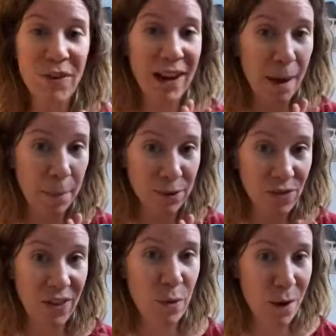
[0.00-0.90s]
with the
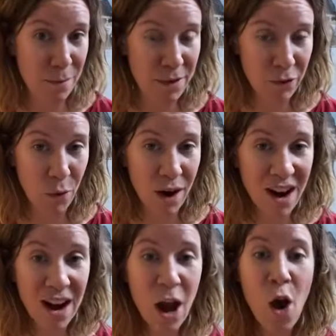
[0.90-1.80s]
couples that they were before,